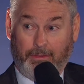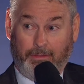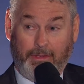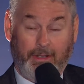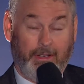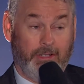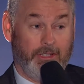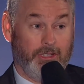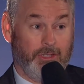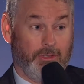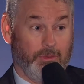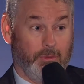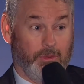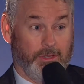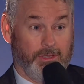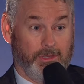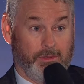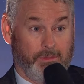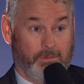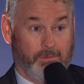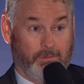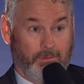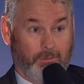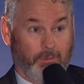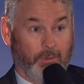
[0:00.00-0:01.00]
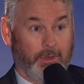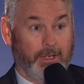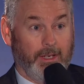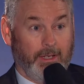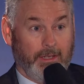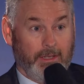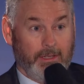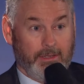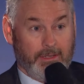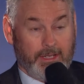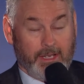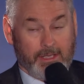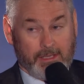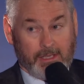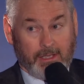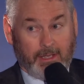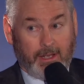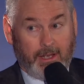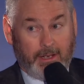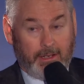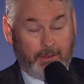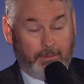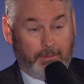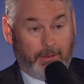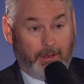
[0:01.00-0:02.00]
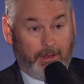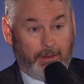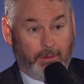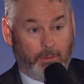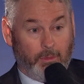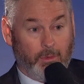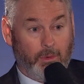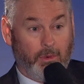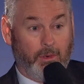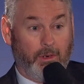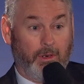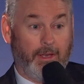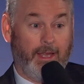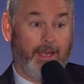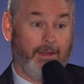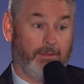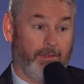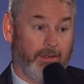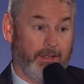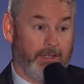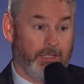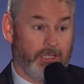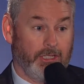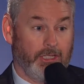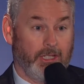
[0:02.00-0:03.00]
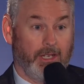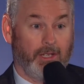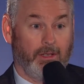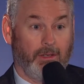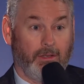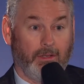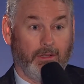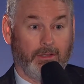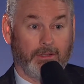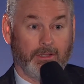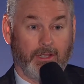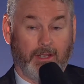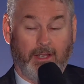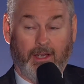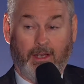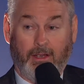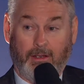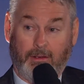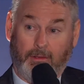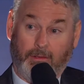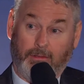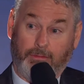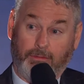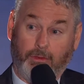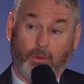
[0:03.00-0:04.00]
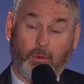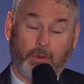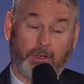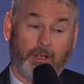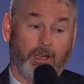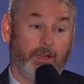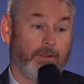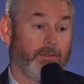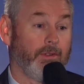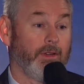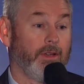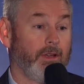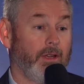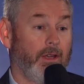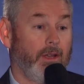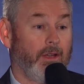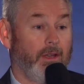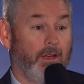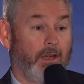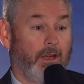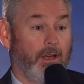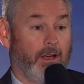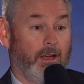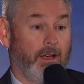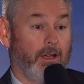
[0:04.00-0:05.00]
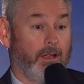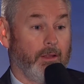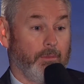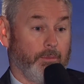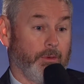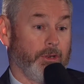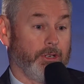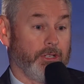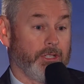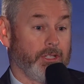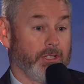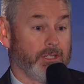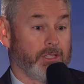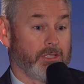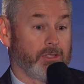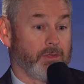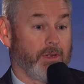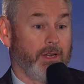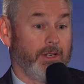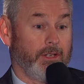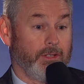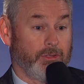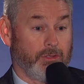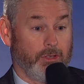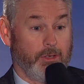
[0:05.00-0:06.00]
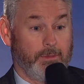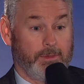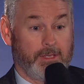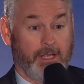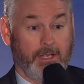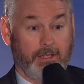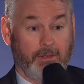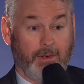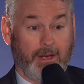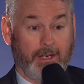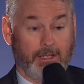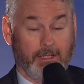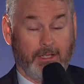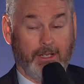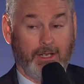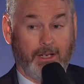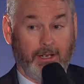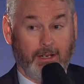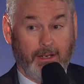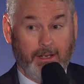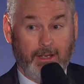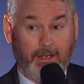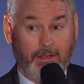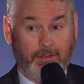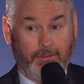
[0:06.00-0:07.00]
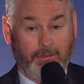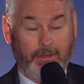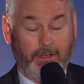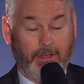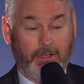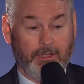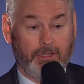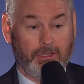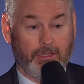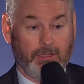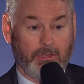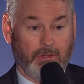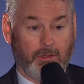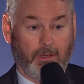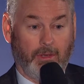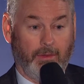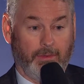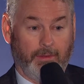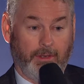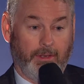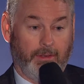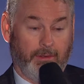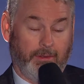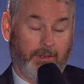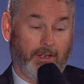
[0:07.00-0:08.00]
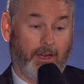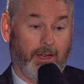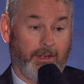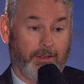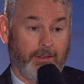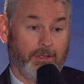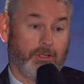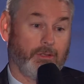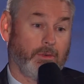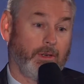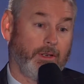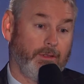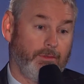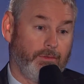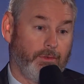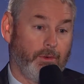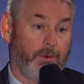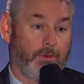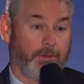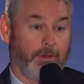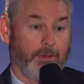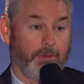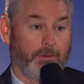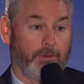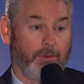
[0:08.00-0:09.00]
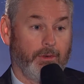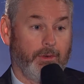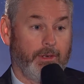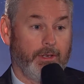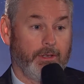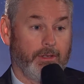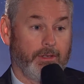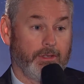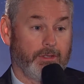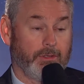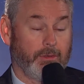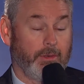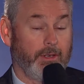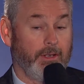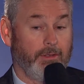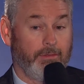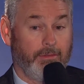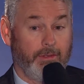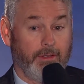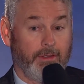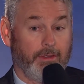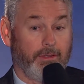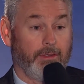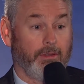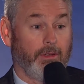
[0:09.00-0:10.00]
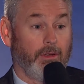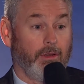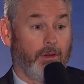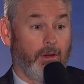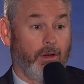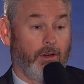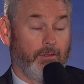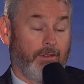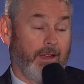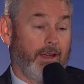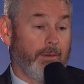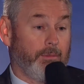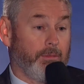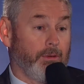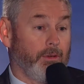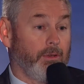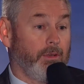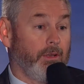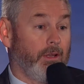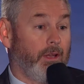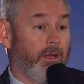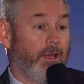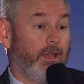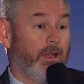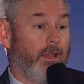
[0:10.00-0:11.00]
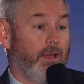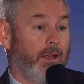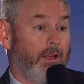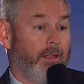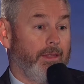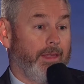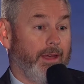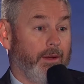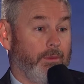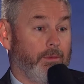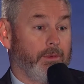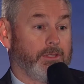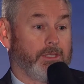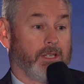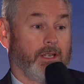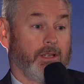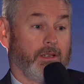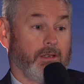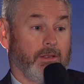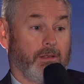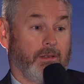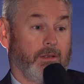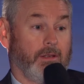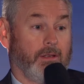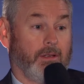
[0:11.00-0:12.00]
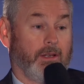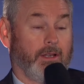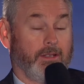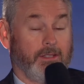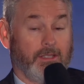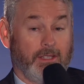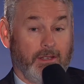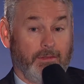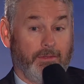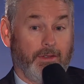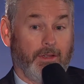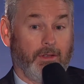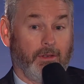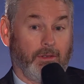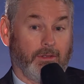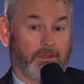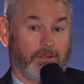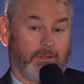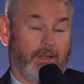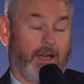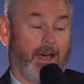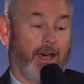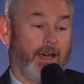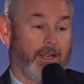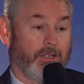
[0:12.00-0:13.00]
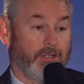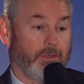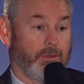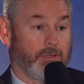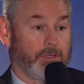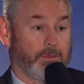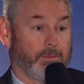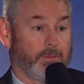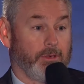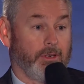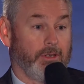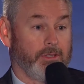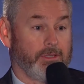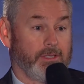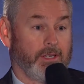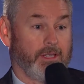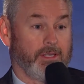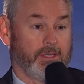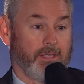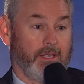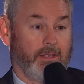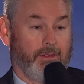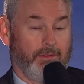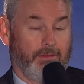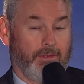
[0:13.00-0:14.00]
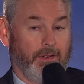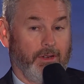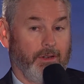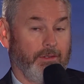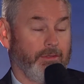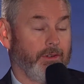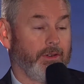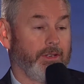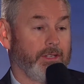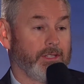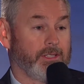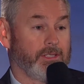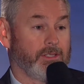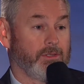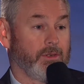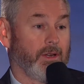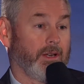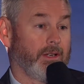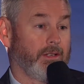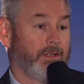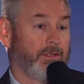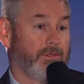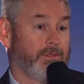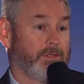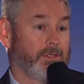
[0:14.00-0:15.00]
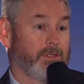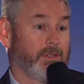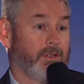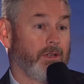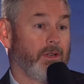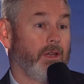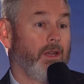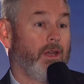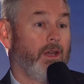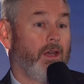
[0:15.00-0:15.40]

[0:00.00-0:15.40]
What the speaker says: village was really desolated by the war, heavily shelled and fought over. British and Australian troops had to actually clear the village on the night of the 24th and through into the 25th of April. That was a difficult, arduous process and very, very destructive. So